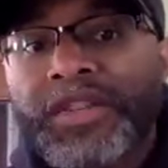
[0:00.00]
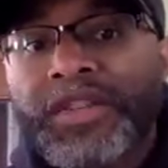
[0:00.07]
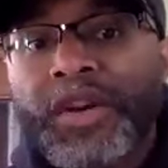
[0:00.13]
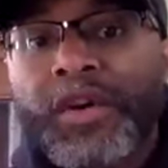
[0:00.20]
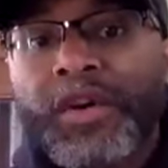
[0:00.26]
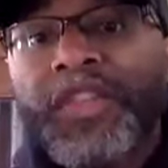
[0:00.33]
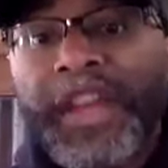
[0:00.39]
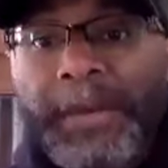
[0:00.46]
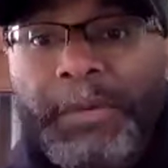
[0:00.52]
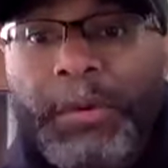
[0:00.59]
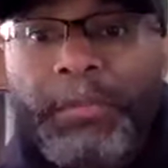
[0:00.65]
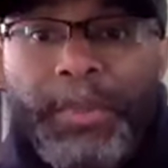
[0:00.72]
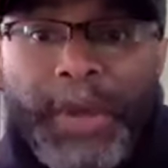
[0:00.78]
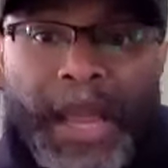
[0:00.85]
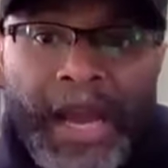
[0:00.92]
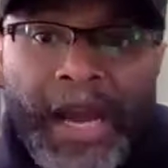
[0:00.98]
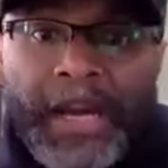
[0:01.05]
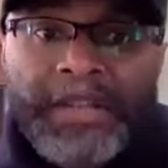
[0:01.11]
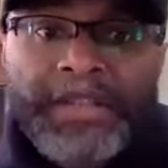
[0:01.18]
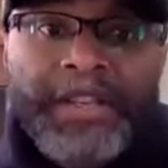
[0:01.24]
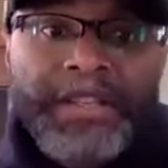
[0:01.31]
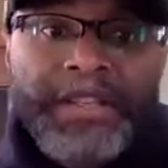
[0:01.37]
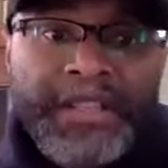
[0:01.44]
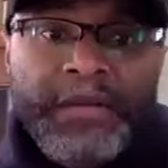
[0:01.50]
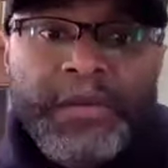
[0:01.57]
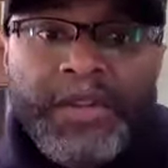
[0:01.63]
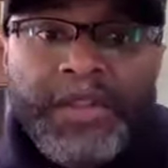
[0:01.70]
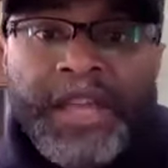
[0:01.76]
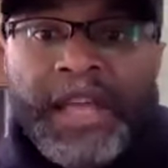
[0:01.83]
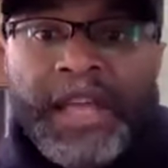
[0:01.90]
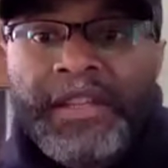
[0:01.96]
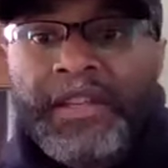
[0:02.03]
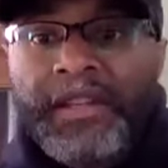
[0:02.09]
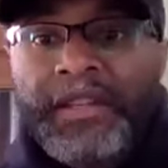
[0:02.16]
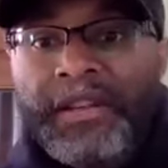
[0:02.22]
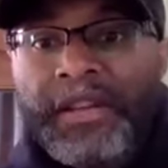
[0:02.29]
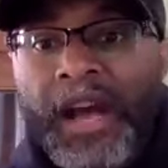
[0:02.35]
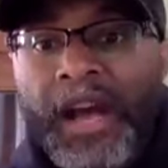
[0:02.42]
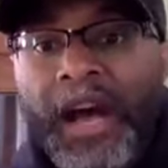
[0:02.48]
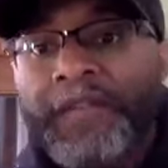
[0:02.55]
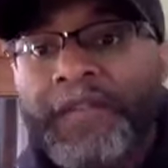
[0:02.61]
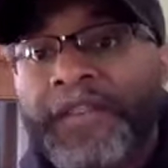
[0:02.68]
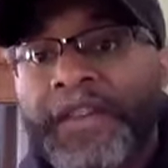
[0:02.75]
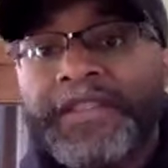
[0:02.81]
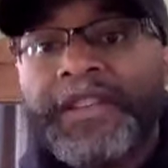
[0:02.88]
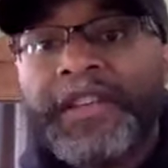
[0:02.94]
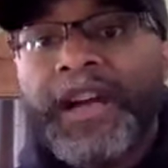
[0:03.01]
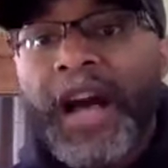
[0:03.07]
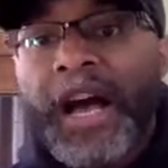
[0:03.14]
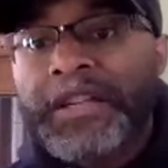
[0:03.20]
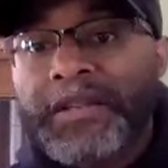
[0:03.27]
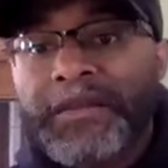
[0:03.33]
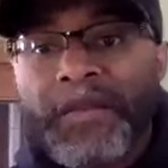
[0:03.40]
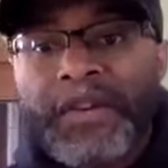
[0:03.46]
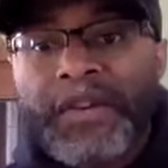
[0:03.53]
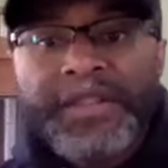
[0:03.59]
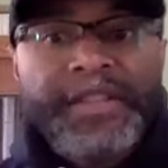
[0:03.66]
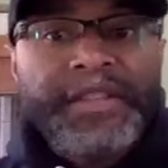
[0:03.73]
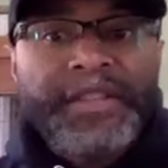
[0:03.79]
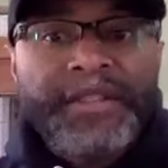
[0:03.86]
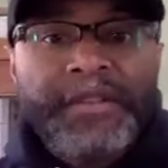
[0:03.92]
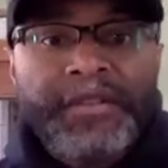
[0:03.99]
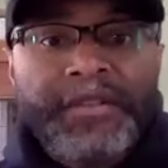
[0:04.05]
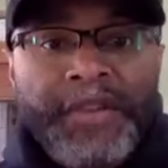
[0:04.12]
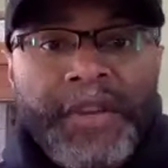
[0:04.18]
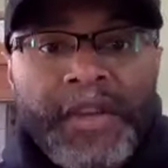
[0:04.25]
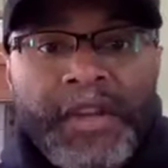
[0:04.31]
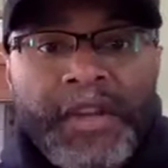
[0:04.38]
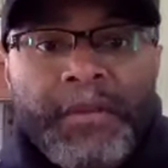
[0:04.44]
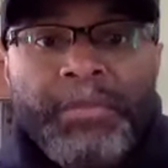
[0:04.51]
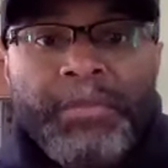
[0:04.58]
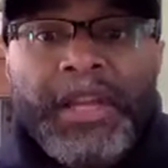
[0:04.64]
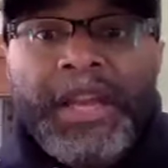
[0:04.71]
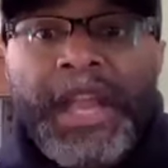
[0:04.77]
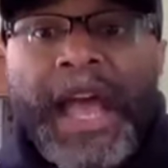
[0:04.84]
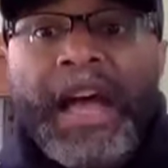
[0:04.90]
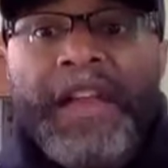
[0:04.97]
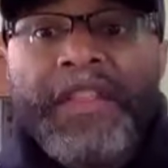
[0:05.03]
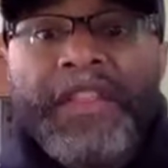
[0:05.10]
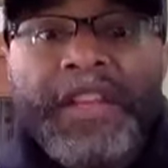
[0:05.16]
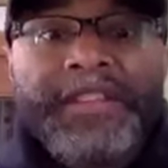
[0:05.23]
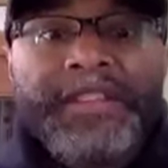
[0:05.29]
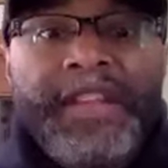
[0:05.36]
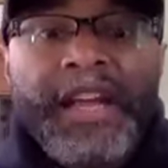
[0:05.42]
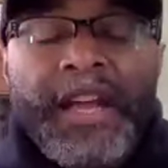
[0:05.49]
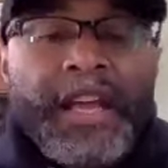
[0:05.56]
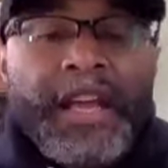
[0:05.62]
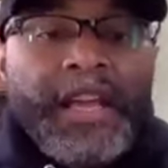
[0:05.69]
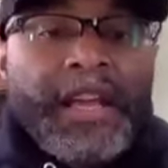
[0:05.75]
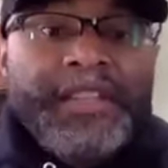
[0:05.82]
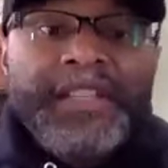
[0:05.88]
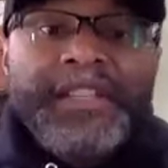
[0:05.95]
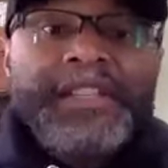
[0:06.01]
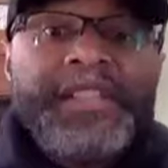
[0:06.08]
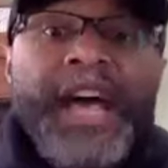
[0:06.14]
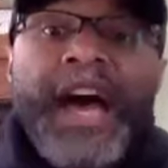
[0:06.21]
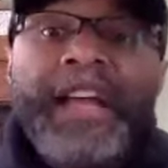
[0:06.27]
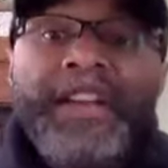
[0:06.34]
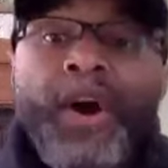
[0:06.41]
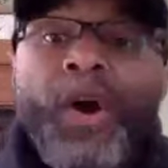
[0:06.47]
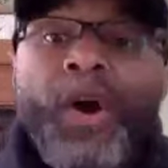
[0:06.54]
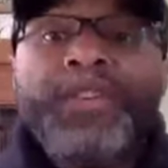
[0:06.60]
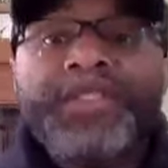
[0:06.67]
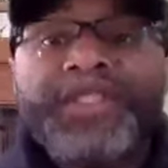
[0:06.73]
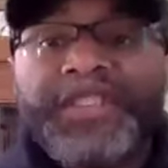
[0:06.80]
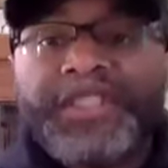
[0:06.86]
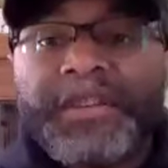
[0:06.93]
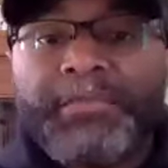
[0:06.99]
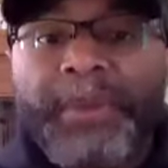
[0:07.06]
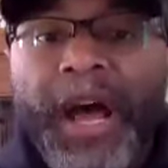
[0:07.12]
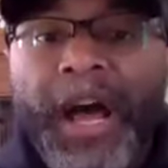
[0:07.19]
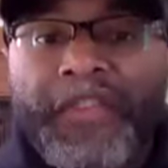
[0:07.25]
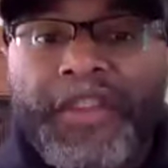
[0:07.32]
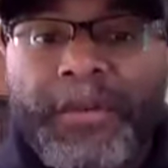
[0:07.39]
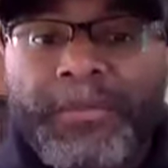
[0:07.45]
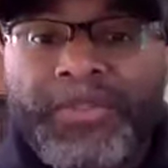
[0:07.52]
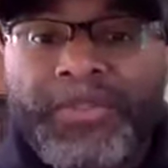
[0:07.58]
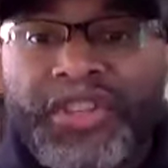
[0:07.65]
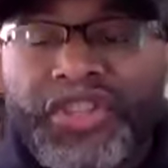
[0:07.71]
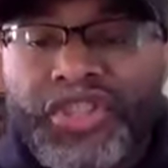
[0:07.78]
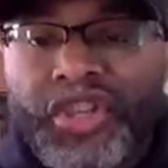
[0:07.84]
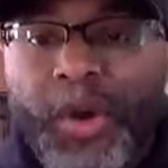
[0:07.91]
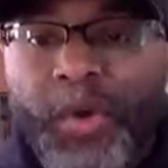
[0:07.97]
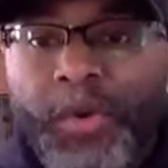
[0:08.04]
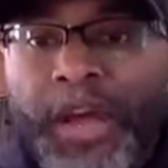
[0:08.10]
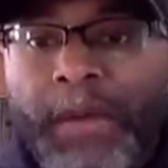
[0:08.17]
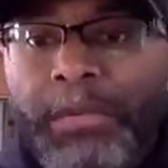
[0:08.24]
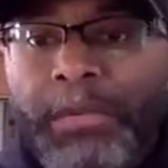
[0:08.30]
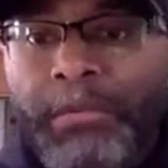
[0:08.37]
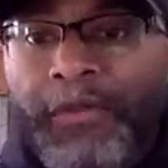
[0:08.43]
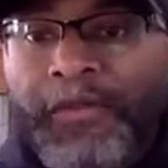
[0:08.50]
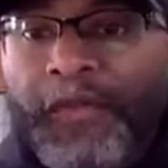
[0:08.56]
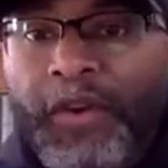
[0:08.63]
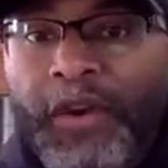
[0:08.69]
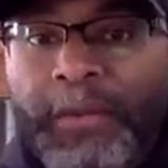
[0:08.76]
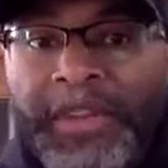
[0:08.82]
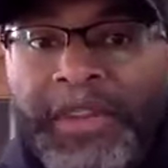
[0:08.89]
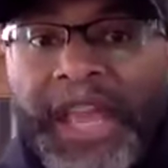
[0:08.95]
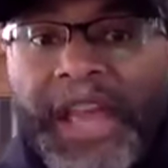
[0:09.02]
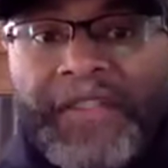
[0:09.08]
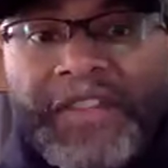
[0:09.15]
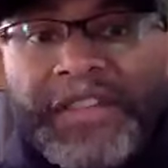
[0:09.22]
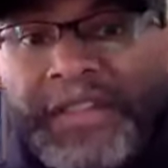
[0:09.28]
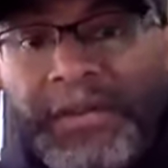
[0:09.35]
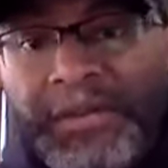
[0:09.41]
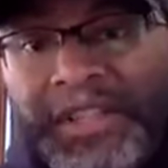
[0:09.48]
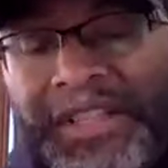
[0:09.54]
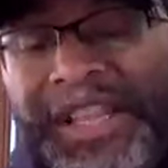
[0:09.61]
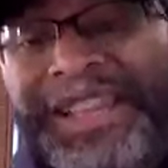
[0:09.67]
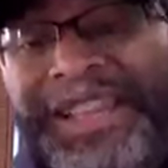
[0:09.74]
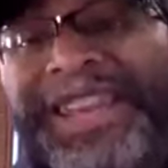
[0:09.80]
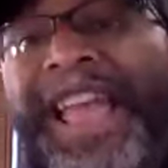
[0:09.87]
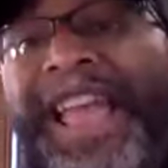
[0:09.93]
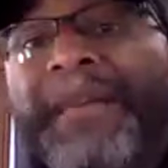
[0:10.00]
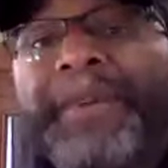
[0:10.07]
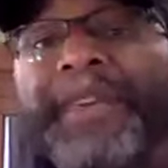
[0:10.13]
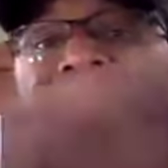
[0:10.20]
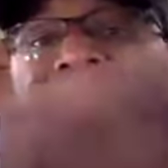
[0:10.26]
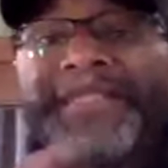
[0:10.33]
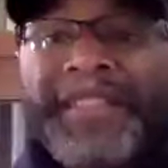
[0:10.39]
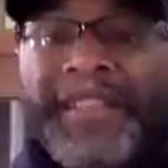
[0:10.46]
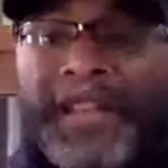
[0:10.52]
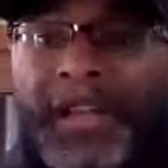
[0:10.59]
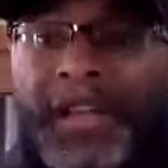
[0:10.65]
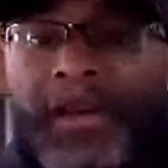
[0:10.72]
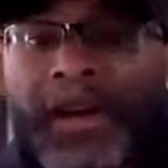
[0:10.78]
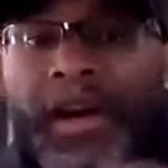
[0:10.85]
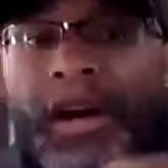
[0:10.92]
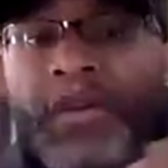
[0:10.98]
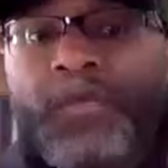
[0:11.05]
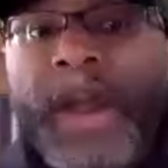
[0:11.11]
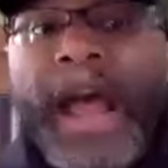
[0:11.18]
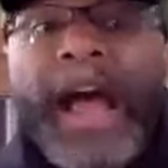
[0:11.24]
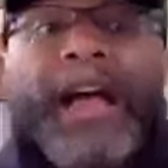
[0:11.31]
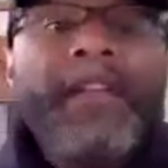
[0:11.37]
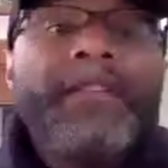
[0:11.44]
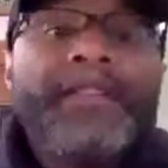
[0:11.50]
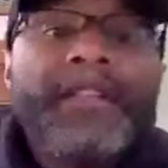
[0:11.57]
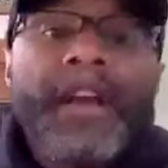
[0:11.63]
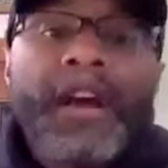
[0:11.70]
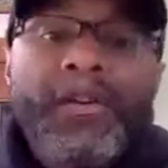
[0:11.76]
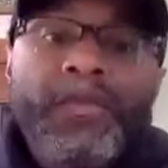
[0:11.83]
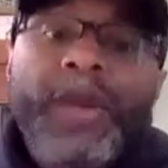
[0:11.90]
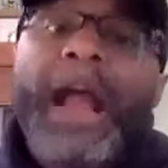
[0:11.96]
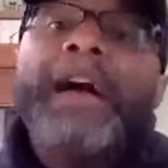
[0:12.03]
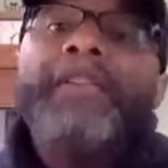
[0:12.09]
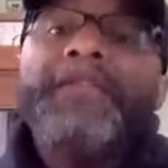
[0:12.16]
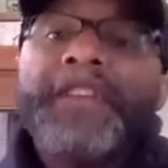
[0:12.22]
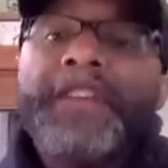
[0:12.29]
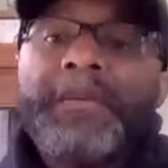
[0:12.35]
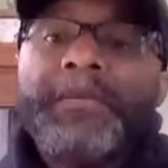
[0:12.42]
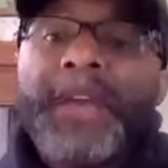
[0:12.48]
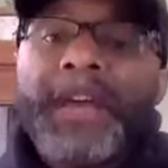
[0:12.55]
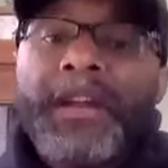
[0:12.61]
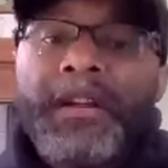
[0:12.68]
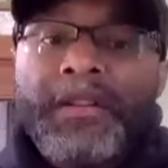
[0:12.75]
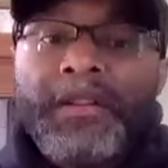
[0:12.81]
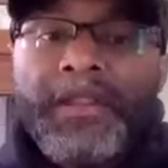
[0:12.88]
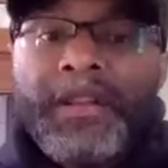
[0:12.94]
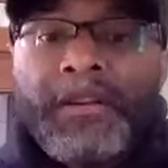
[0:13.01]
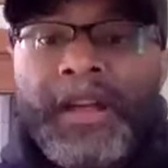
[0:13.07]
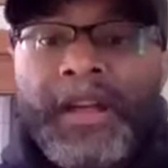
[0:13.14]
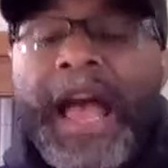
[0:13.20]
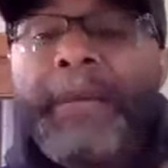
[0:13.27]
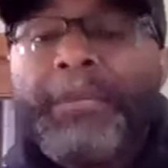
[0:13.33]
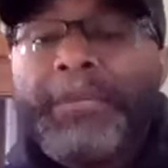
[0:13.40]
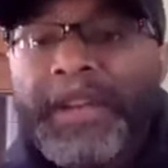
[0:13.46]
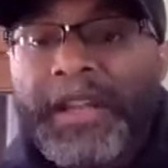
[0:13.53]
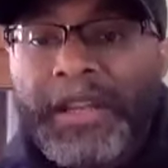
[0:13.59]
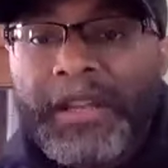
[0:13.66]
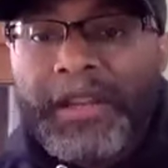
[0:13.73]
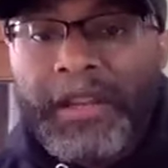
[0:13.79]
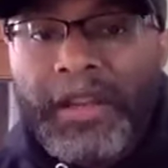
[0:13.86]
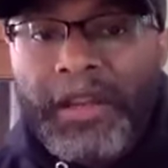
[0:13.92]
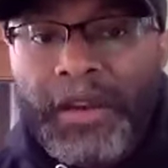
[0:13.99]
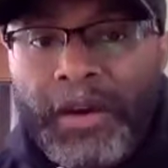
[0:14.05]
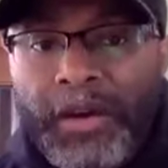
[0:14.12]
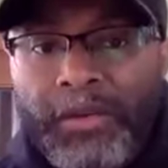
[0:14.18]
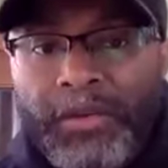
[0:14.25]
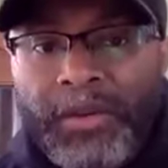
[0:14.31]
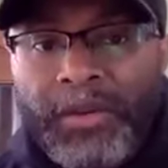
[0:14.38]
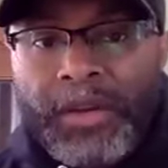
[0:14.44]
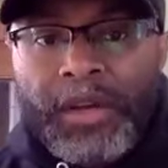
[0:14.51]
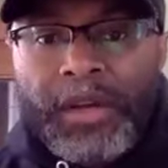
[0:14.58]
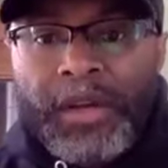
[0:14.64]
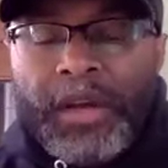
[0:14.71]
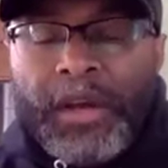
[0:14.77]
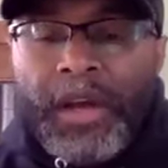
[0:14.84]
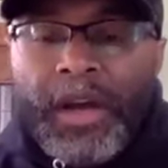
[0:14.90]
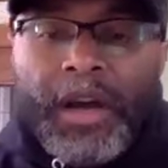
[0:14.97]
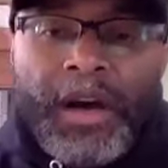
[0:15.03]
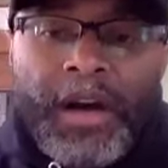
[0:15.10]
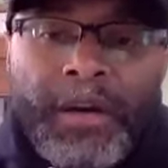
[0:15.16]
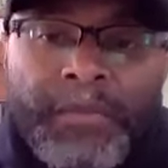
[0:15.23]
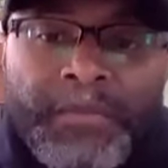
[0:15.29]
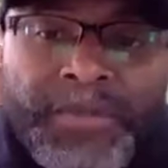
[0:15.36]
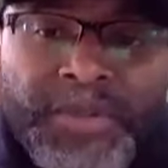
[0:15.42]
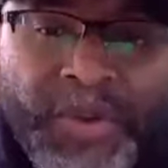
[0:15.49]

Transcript: so they're prepared to deal with that the conflicts and controversies of being an athlete. It's not because it's not always just about them just showing up and performing. They have to deal with the dynamics around them that are happening, so I,